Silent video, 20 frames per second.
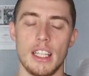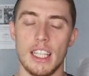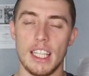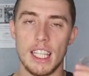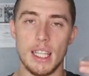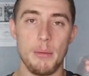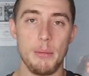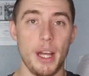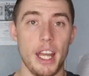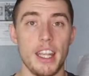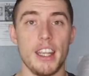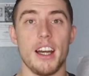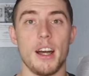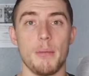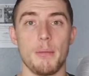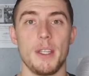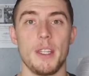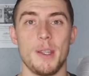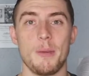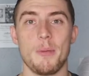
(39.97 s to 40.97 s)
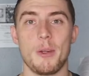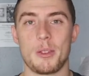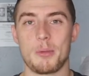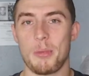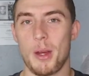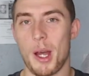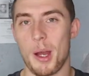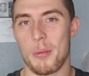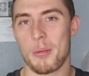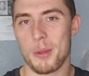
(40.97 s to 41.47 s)
He might not be the most
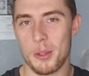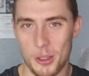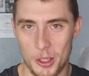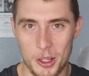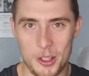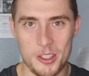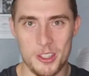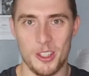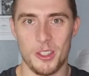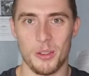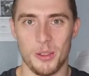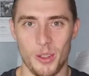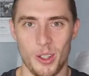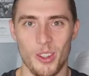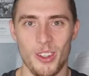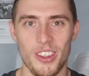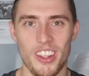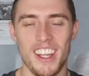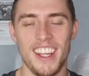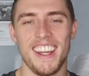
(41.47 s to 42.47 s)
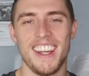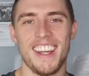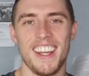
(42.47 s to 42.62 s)
popular coach in the world,